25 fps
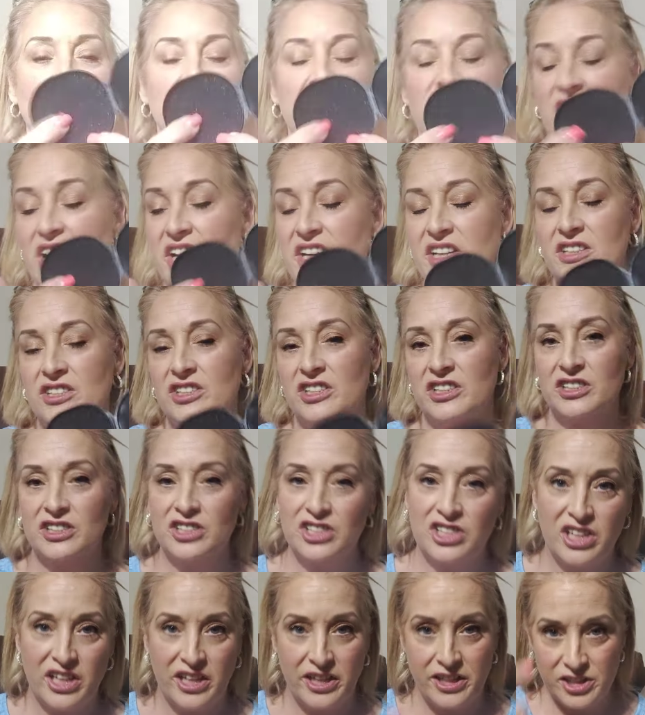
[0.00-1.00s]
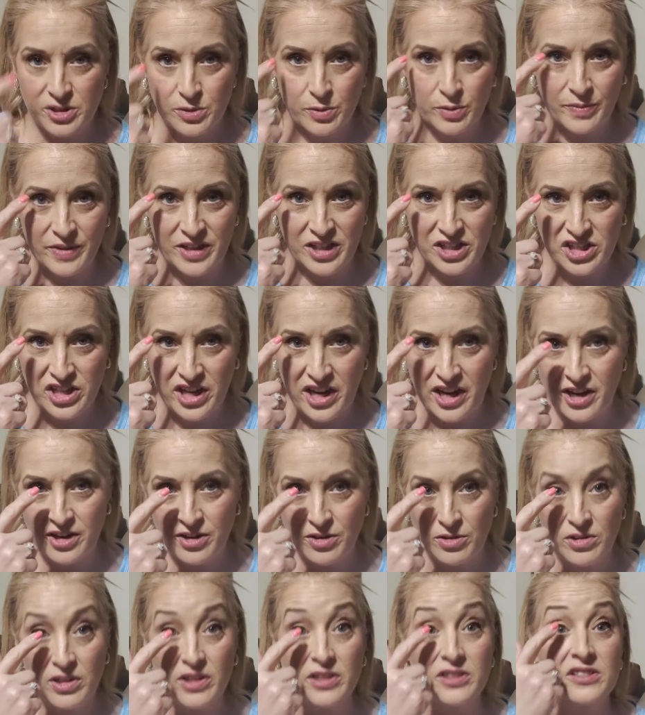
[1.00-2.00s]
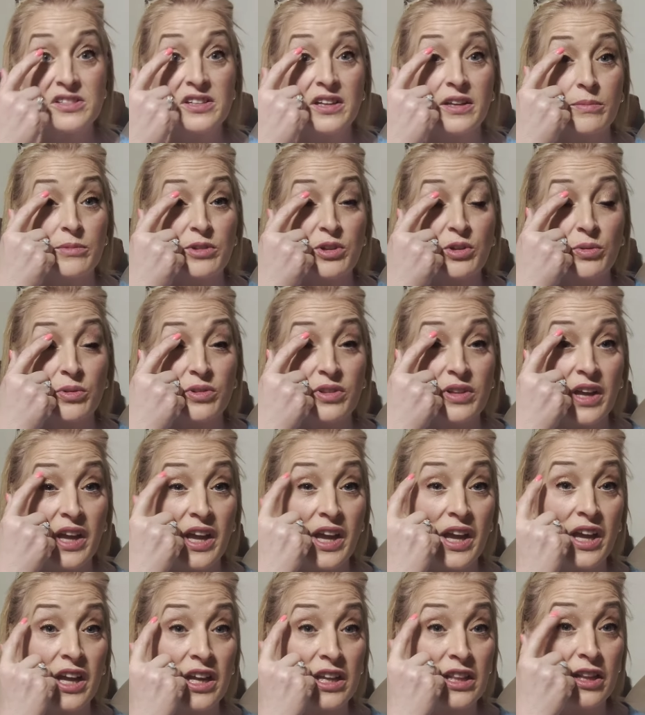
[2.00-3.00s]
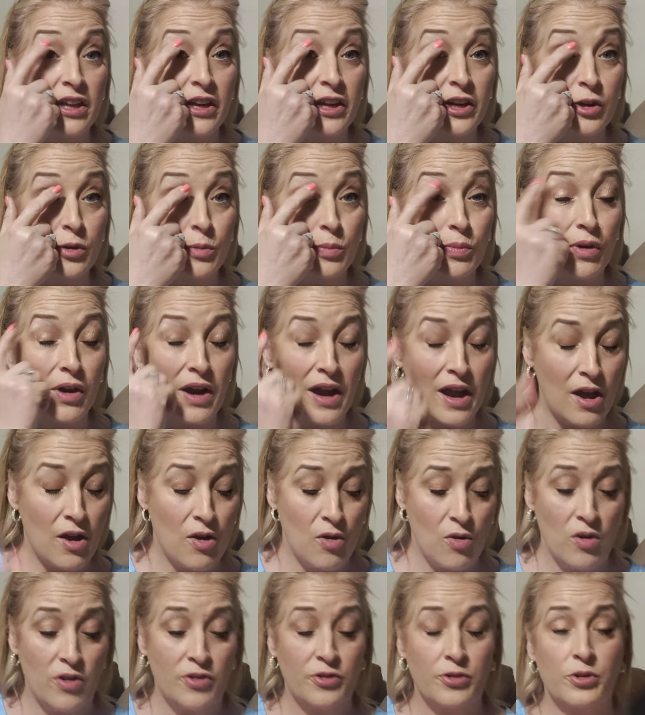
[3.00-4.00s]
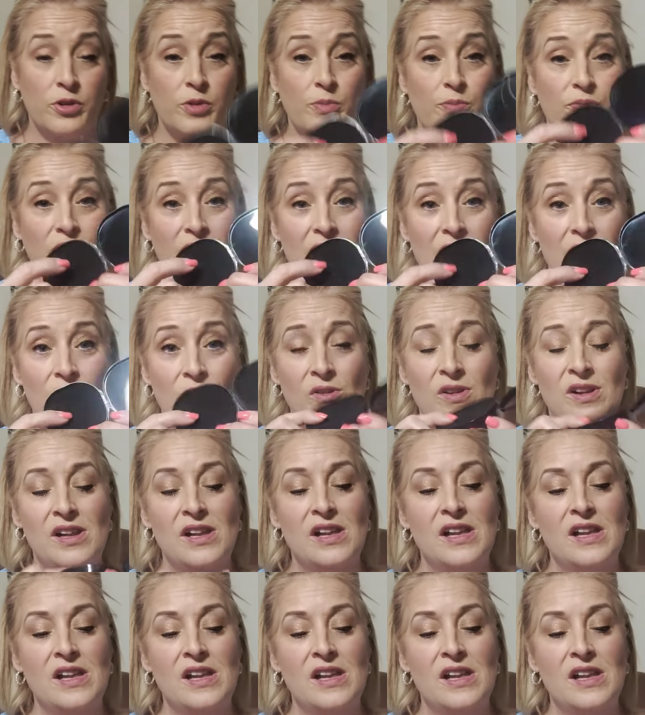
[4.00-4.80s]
I'm changing shades with my shadow, let's say I'm doing the highlighter brow under the brow,